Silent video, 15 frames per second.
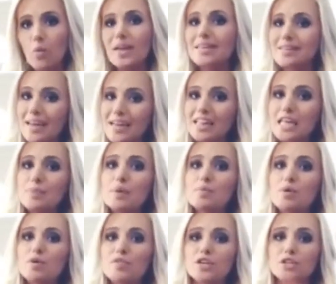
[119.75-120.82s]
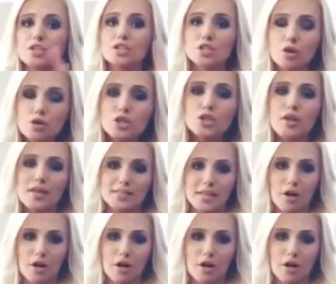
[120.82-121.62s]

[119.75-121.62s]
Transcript: we'd likely be moving to socialized